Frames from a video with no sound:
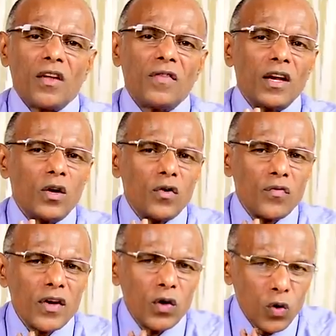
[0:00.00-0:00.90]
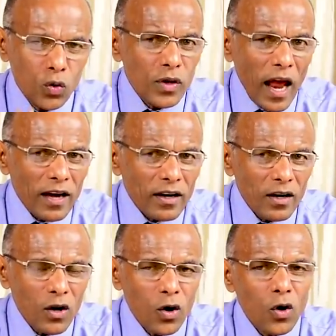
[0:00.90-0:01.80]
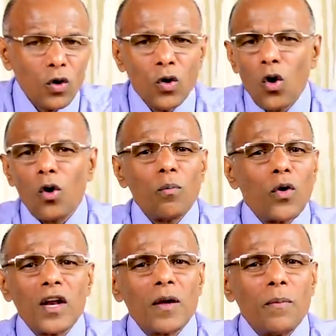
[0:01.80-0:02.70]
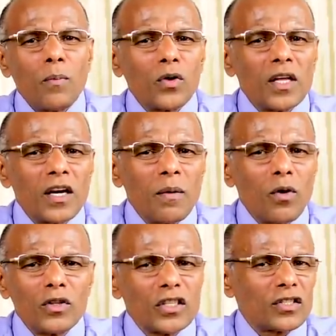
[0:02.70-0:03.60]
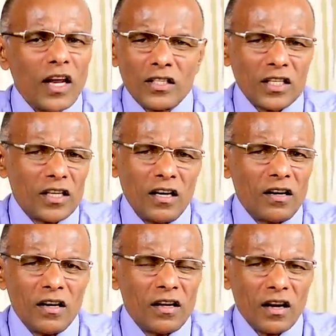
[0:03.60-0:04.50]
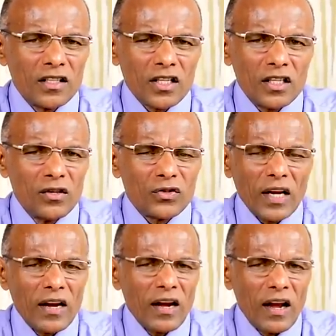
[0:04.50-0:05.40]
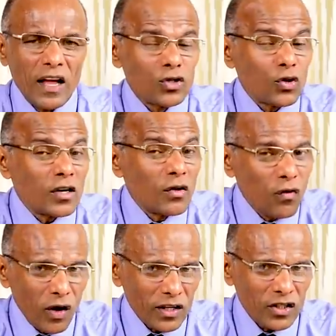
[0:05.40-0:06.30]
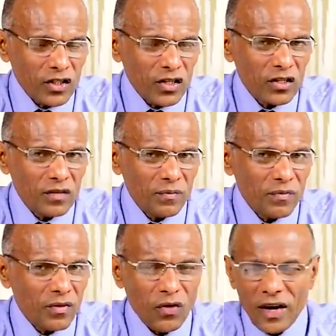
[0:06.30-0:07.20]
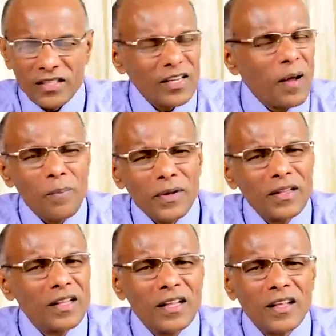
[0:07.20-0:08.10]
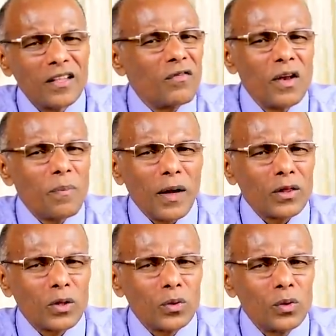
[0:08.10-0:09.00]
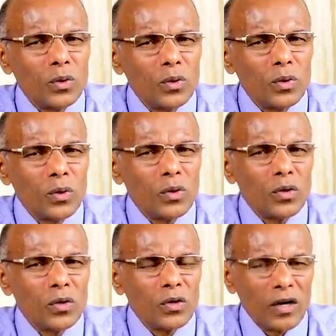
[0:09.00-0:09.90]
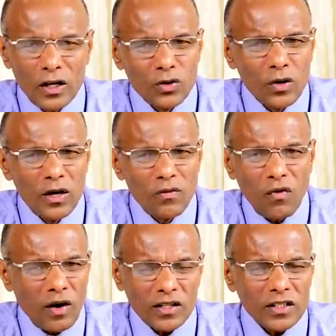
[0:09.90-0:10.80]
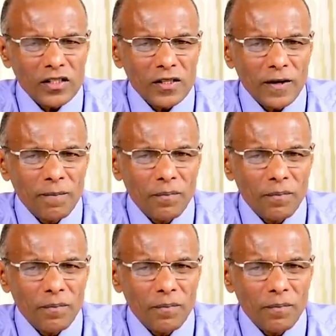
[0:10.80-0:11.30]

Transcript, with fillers: If we do that, nobody bothered about these national reserves and natural forests. For example, the Vilpattu National Forest.